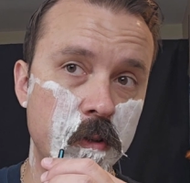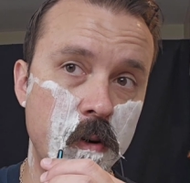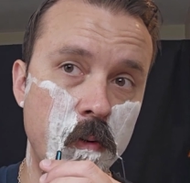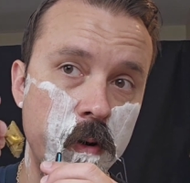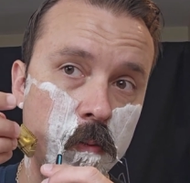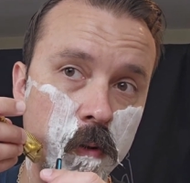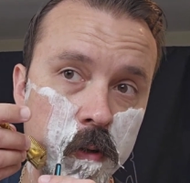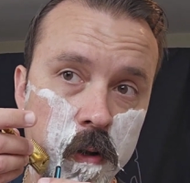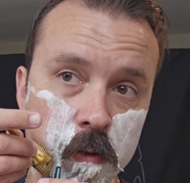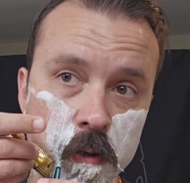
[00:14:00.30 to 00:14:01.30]
because no one had really
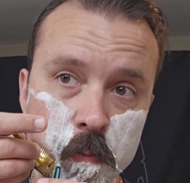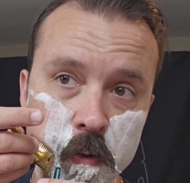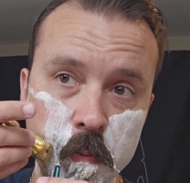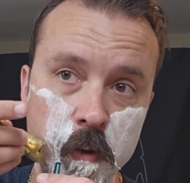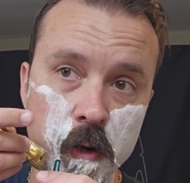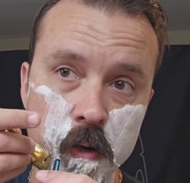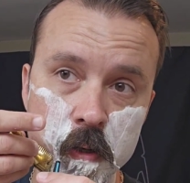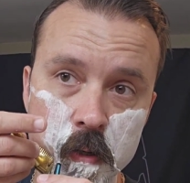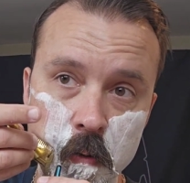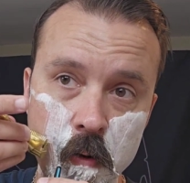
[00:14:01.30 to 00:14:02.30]
done this, but to be
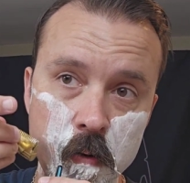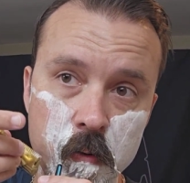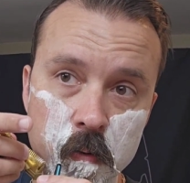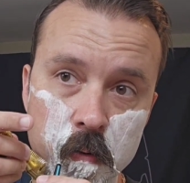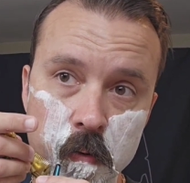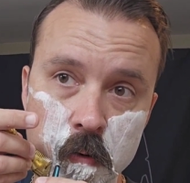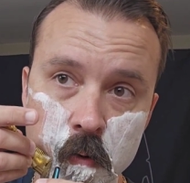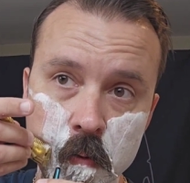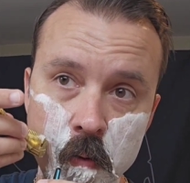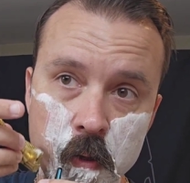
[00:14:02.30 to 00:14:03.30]
honest, you could
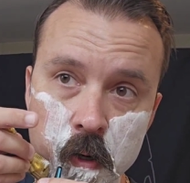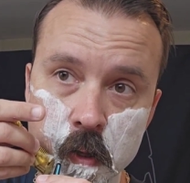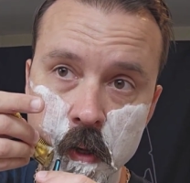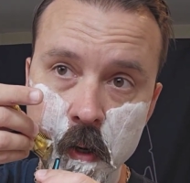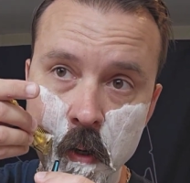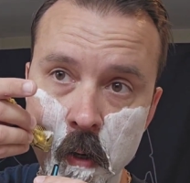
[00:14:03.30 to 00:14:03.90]
do it with anything.